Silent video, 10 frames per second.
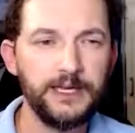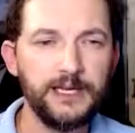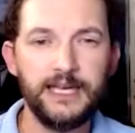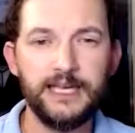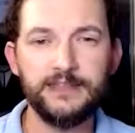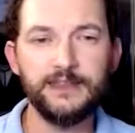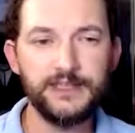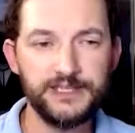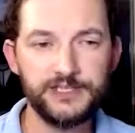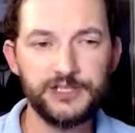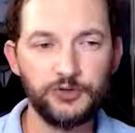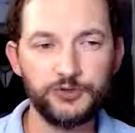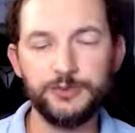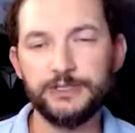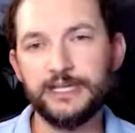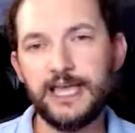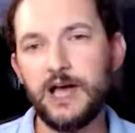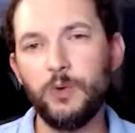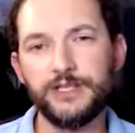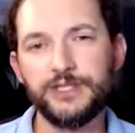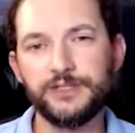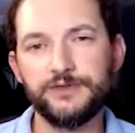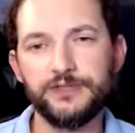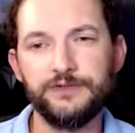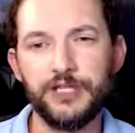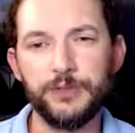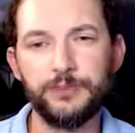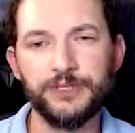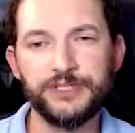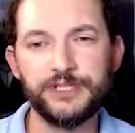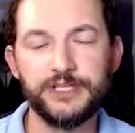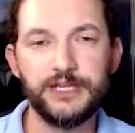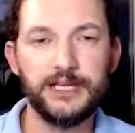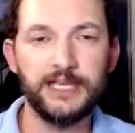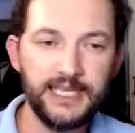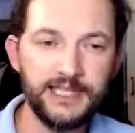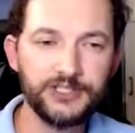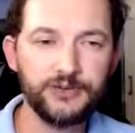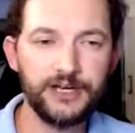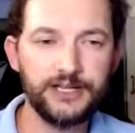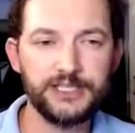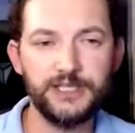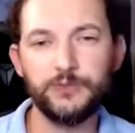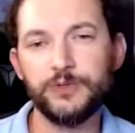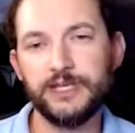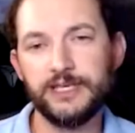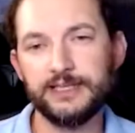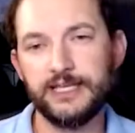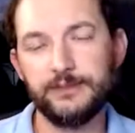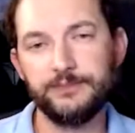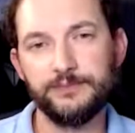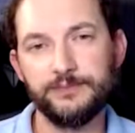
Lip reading: And this is ultimately how WhiteSource for Developers integrates in with GitLab.